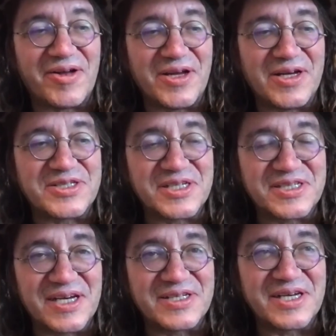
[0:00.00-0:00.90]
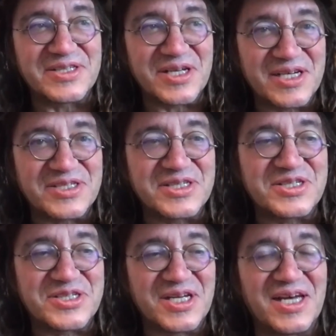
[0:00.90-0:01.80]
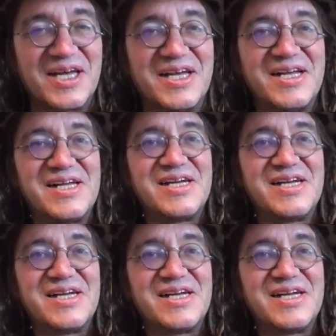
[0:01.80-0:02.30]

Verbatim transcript: on us as as as its uh,